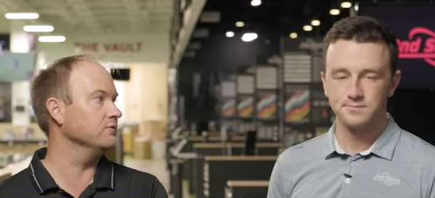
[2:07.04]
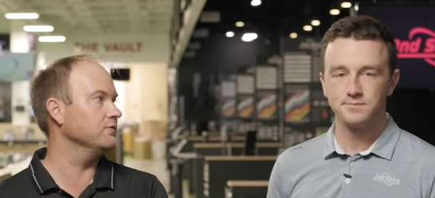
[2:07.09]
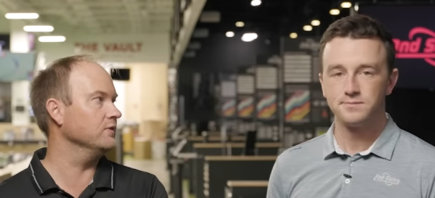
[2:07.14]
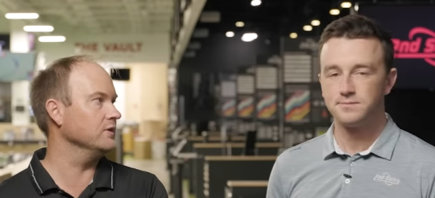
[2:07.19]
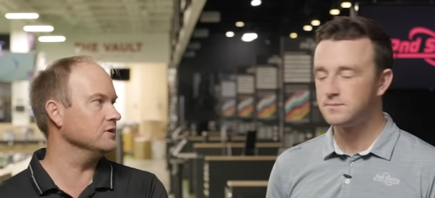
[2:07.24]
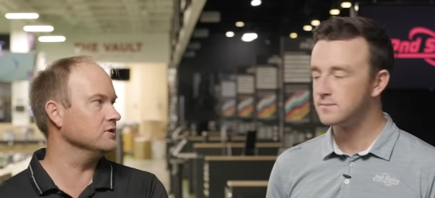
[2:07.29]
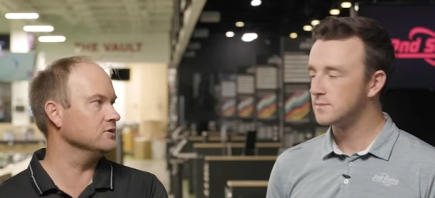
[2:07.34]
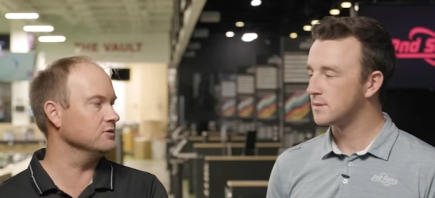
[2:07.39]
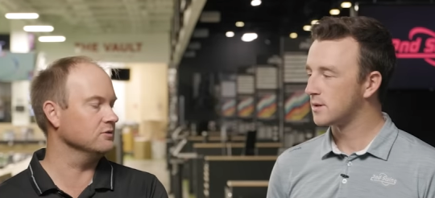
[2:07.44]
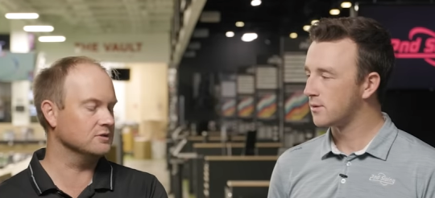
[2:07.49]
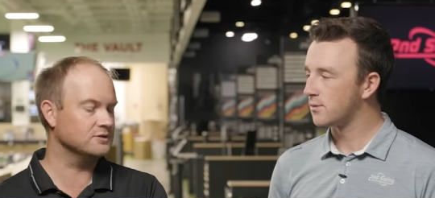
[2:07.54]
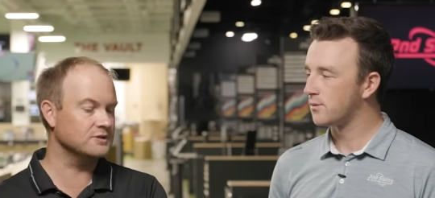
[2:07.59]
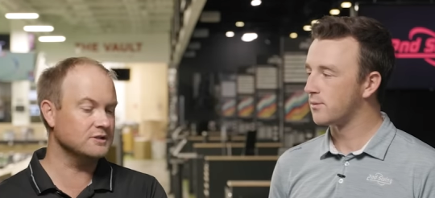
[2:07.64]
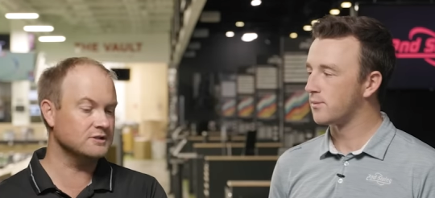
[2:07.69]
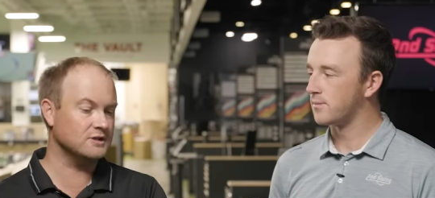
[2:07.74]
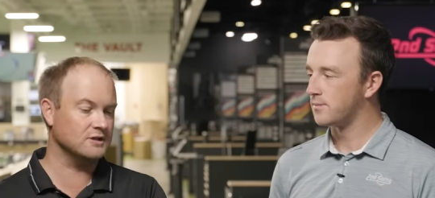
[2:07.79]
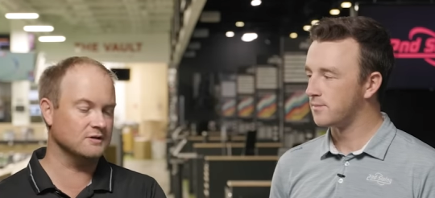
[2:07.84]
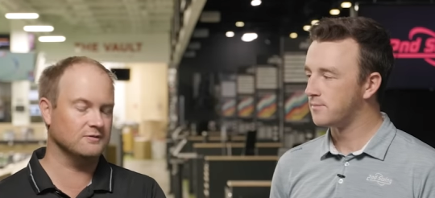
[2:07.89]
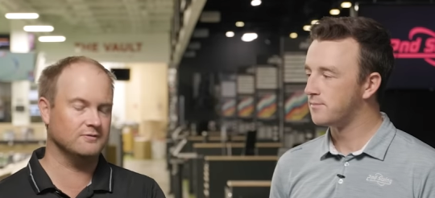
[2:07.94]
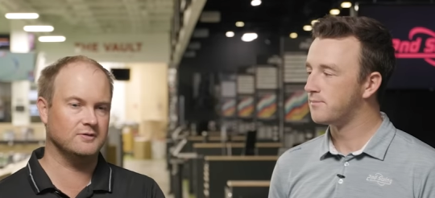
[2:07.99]
Speaker 1: fit into, because this is going
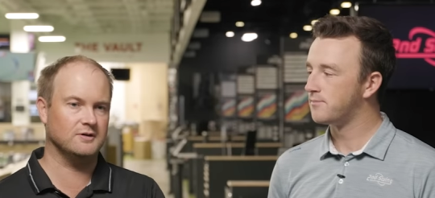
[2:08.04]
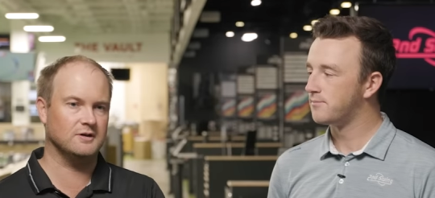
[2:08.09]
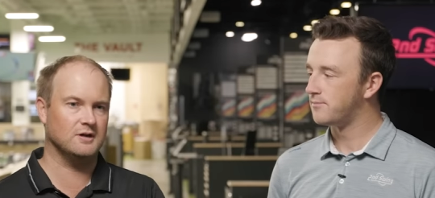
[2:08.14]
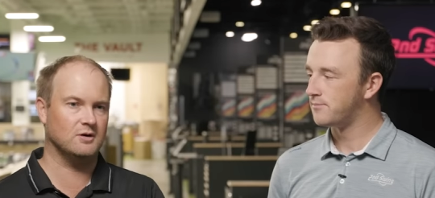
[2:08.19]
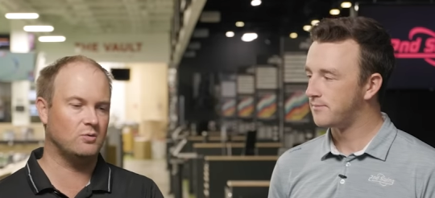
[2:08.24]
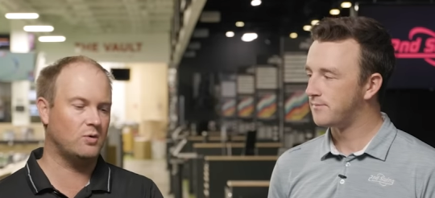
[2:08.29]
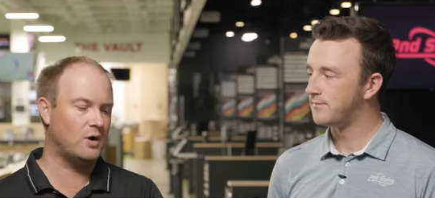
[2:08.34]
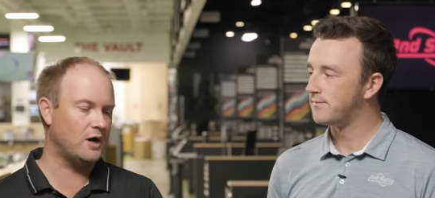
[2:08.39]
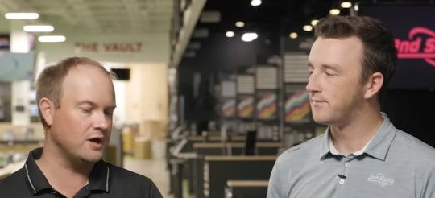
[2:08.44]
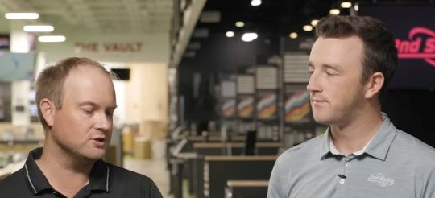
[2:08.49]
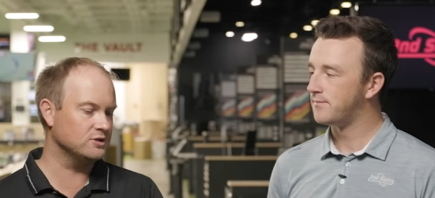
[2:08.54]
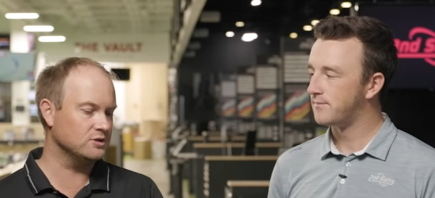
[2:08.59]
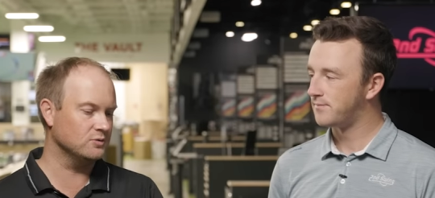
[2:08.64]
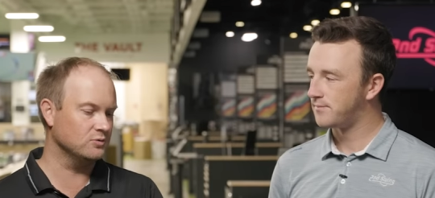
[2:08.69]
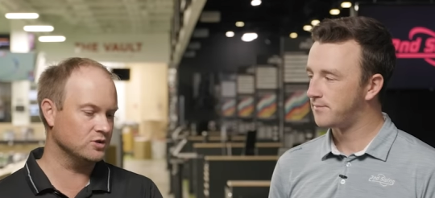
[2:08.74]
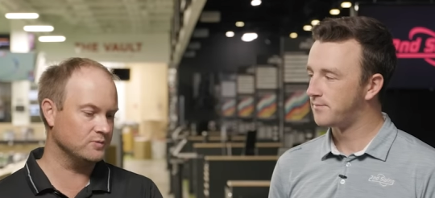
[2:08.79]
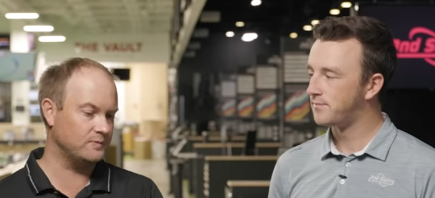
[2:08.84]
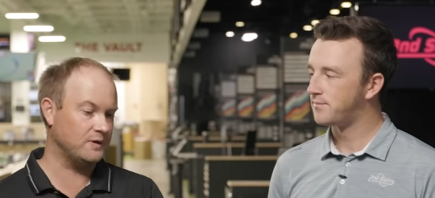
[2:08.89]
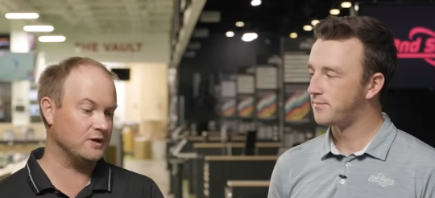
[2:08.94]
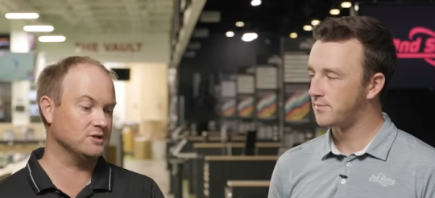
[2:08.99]
to fit a wide
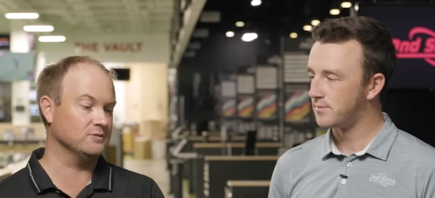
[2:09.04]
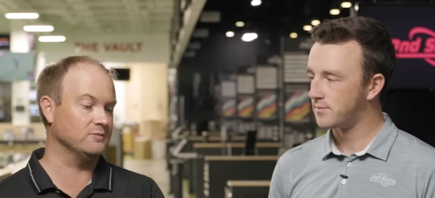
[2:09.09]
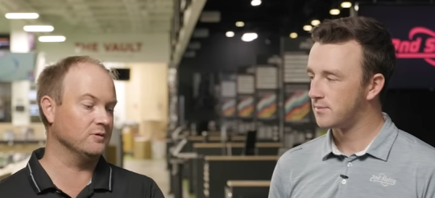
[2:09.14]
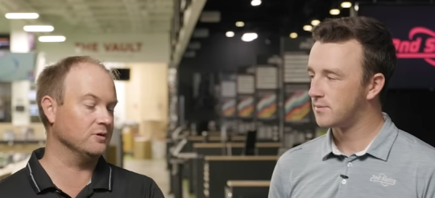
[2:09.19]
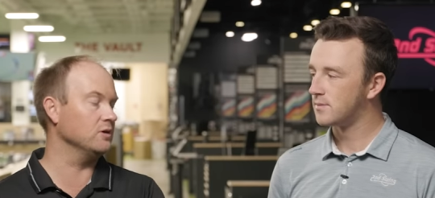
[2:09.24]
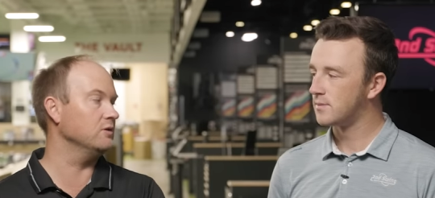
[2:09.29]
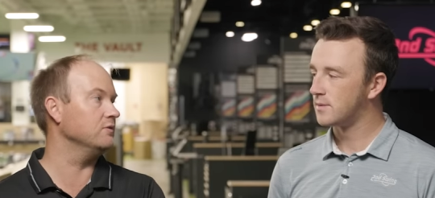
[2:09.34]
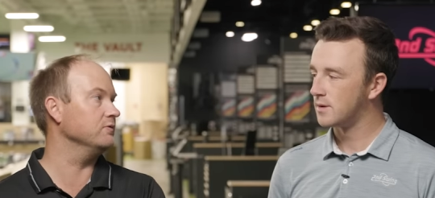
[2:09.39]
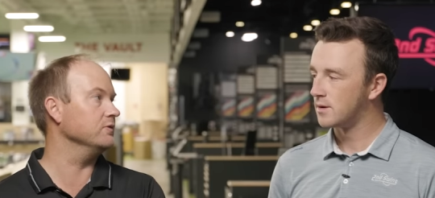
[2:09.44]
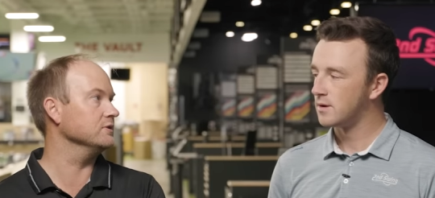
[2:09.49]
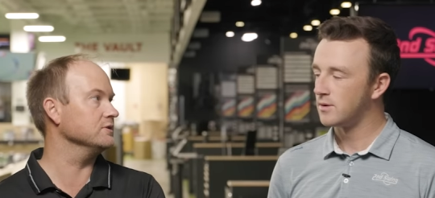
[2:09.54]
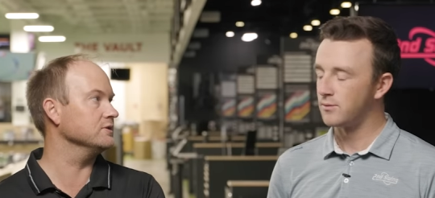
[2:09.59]
spectrum of golfers.